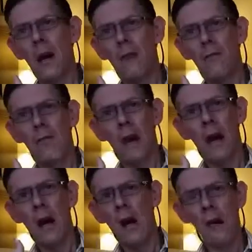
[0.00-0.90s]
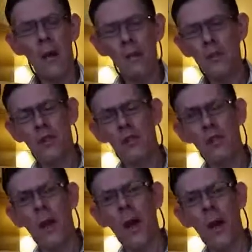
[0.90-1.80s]
I'm
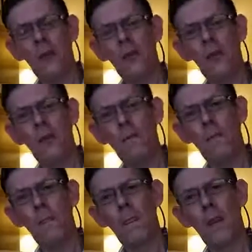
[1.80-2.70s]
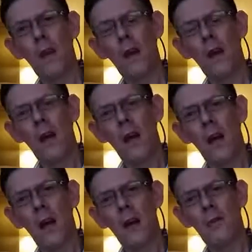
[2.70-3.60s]
just bad.
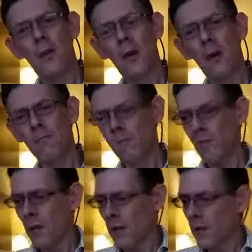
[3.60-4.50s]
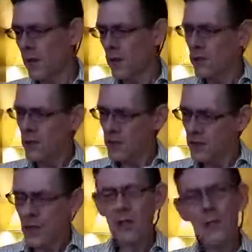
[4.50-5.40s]
And this
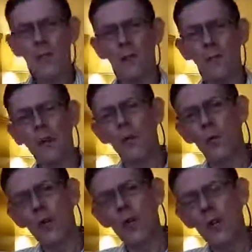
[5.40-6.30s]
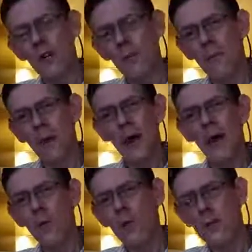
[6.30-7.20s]
system in which
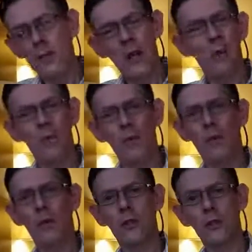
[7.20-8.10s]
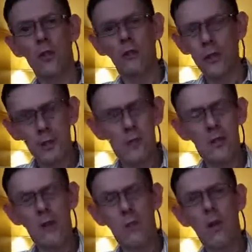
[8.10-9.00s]
man was dumped was called the
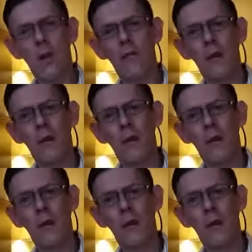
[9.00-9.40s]
system of